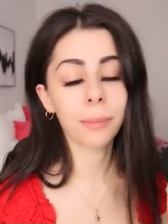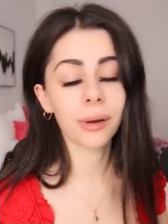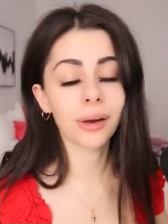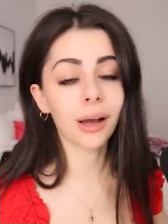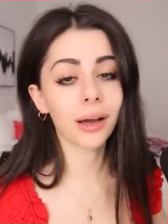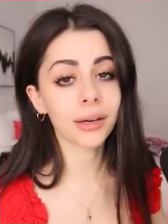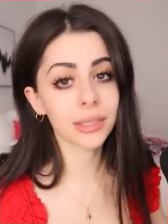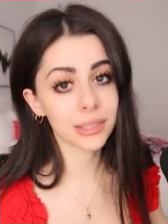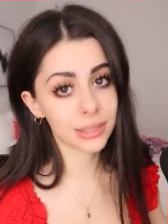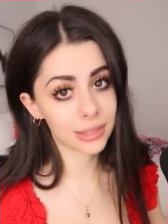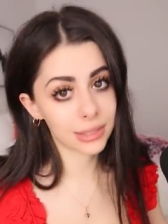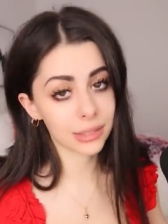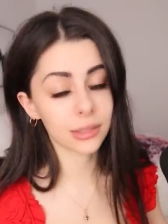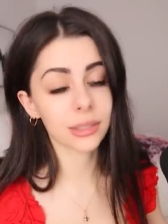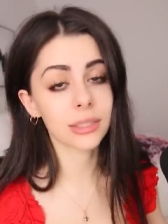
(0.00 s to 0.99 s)
but on a
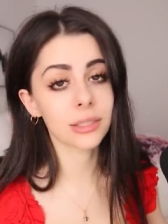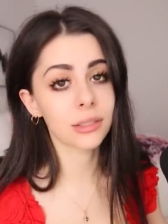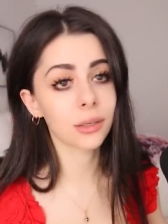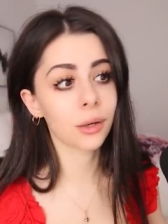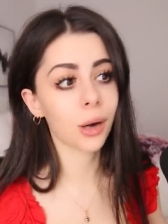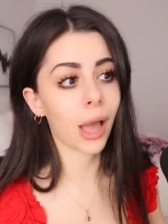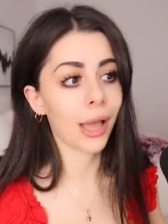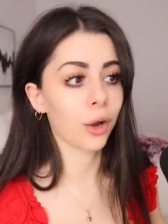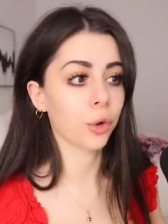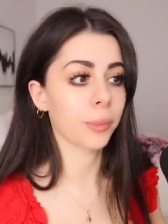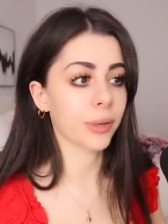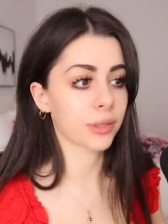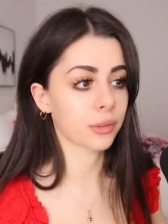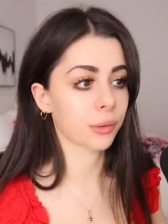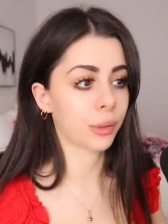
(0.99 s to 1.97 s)
serious note, I hope
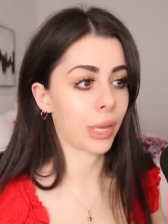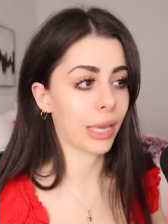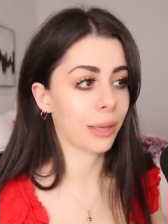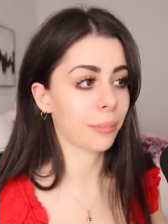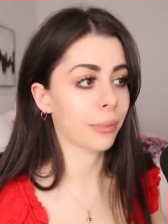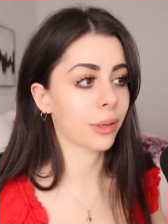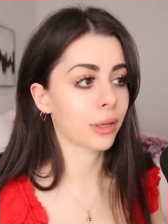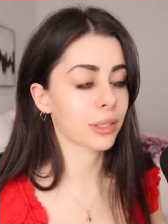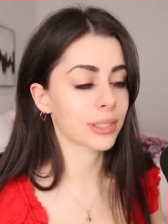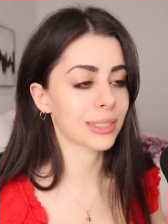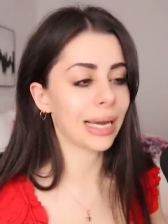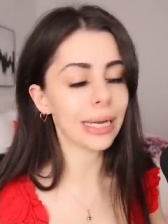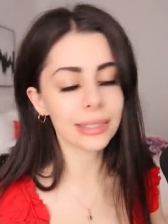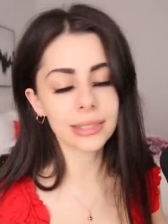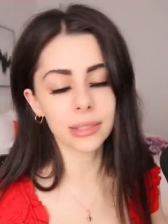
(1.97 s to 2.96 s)
he's okay because
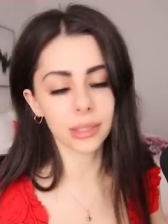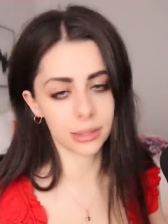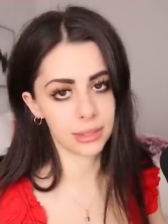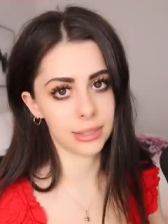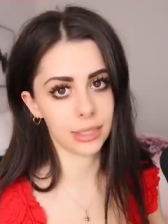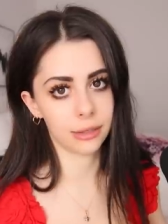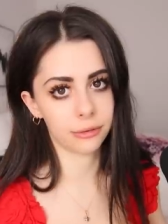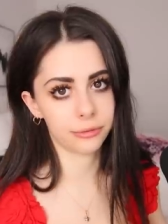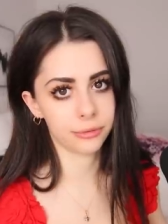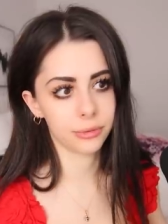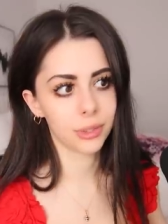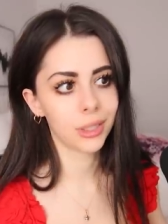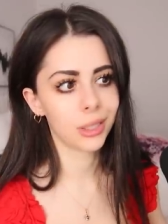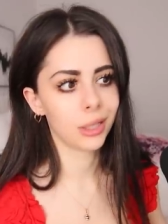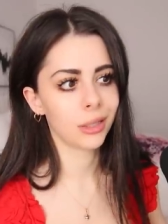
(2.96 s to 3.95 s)
that's not safe.
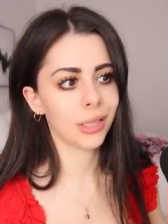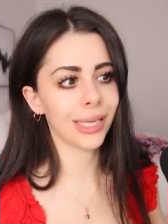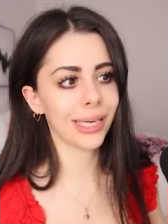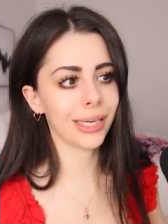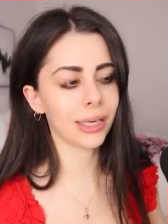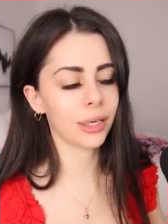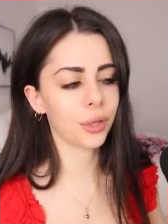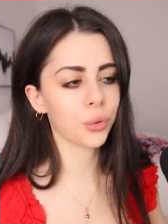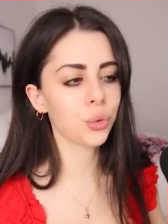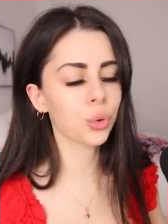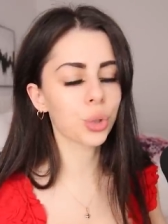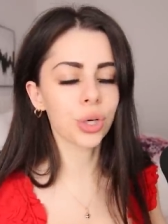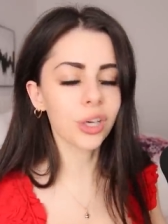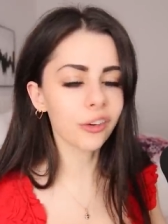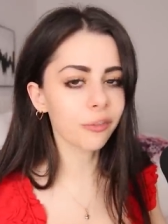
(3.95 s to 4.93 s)
Like, you
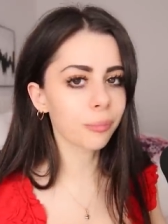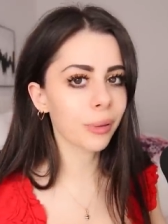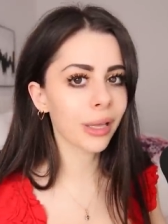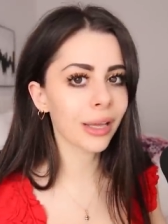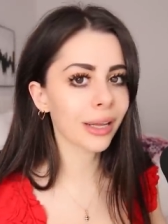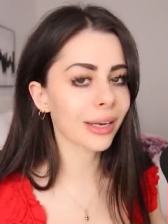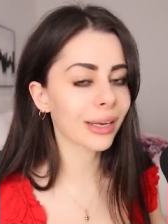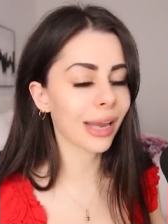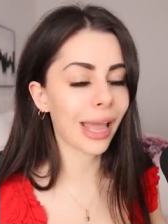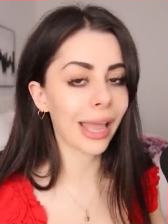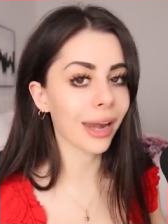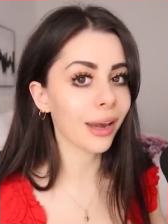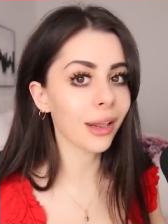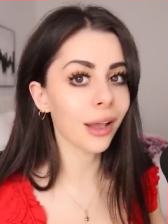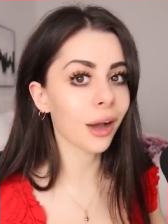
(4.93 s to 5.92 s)
couldn't have picked
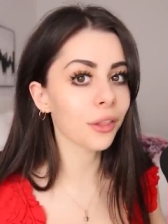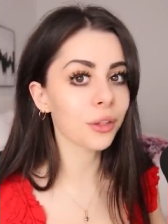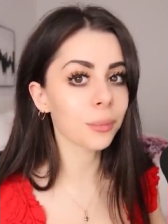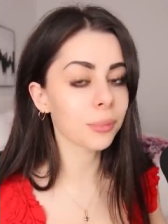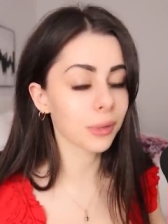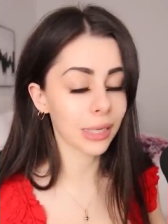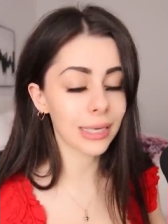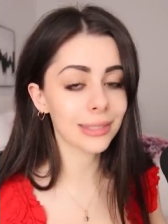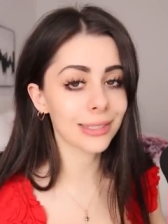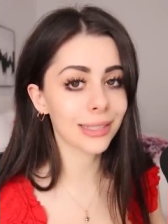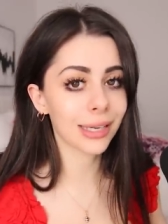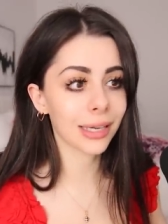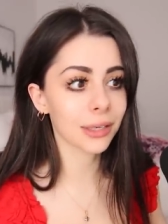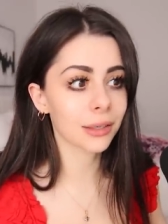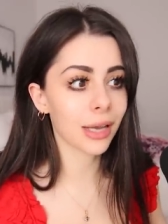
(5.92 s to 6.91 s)
any other place to
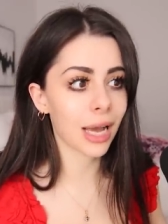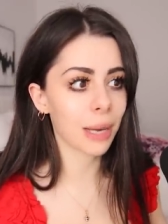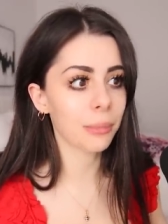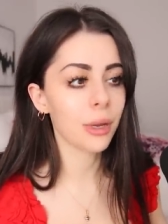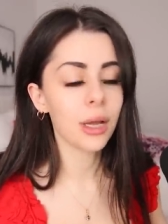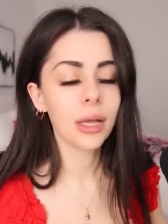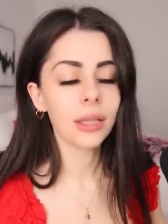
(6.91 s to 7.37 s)
take a nap.